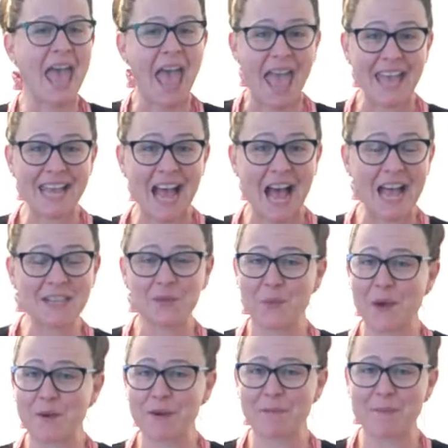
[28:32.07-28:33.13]
Hey guys,
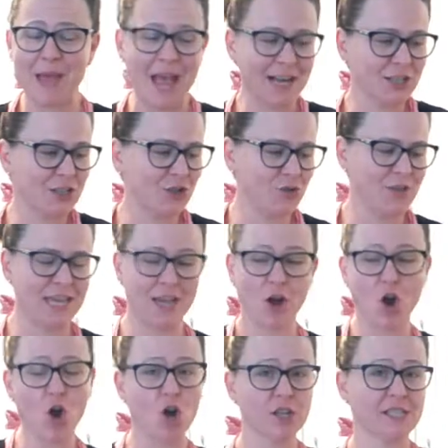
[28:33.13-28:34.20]
welcome back to the
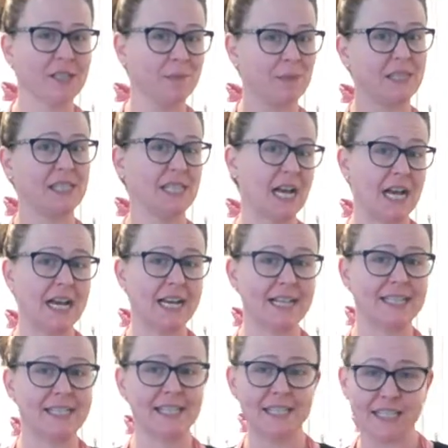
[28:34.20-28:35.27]
Awesome
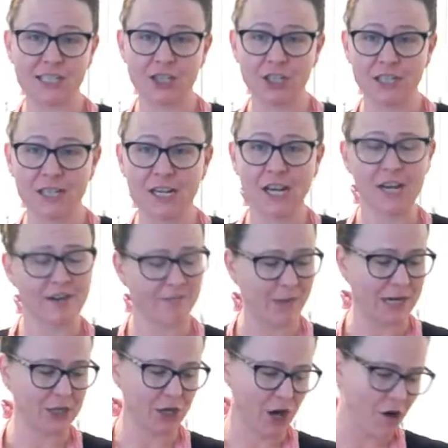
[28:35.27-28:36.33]
Sides edition of my
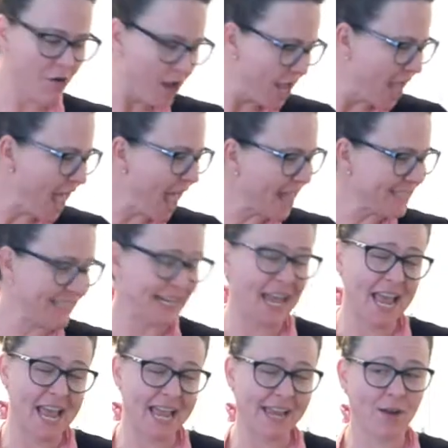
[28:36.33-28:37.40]
show.
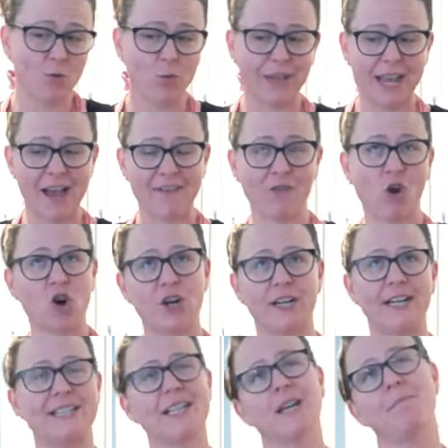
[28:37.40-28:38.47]
Today we have
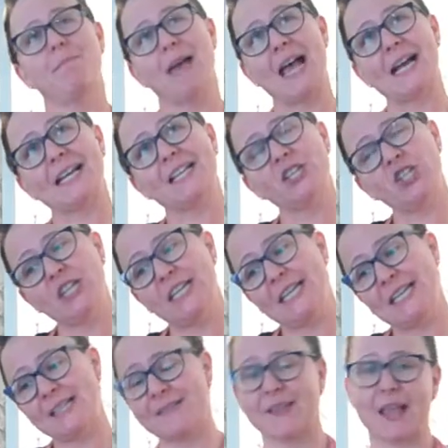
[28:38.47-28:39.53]
already done mac and
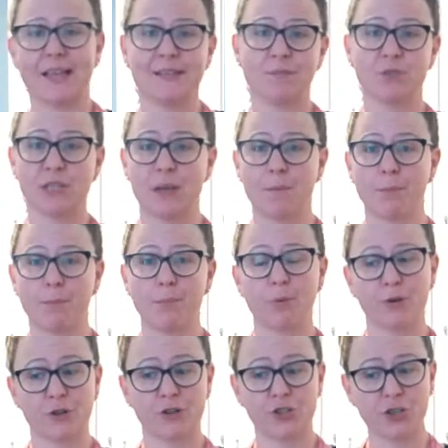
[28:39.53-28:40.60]
cheese and some
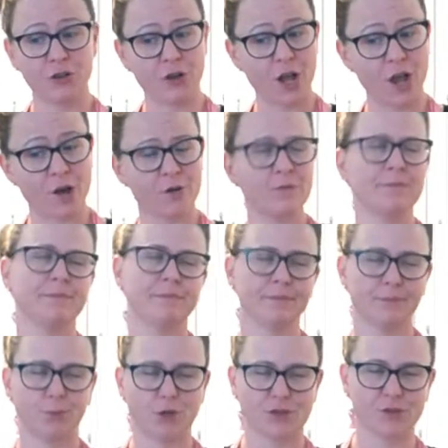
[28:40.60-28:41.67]
prosciutto,
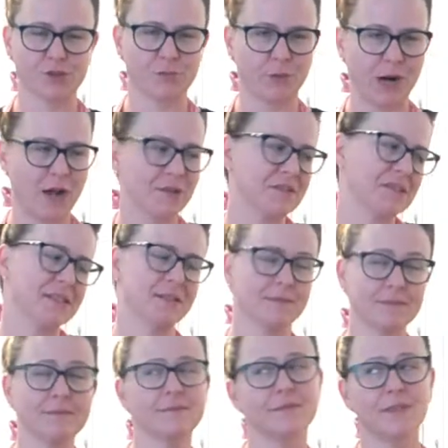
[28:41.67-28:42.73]
Brussels sprouts,
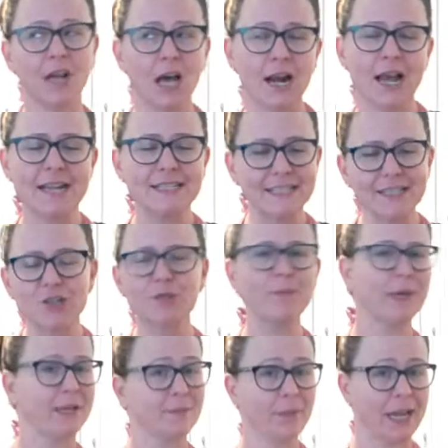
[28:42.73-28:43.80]
not ideal,
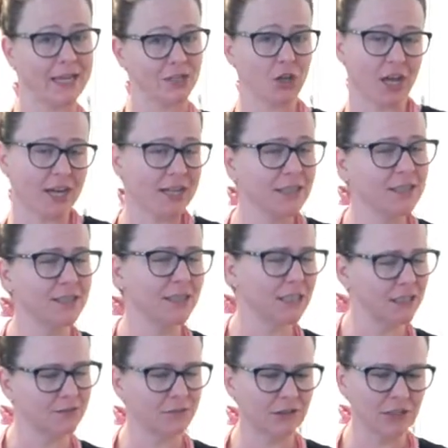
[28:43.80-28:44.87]
but pancetta, you
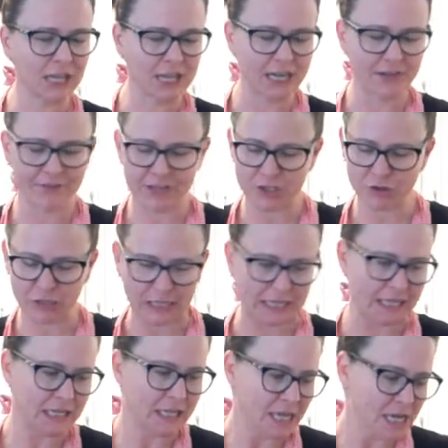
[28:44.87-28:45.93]
know, we'll get it eventually,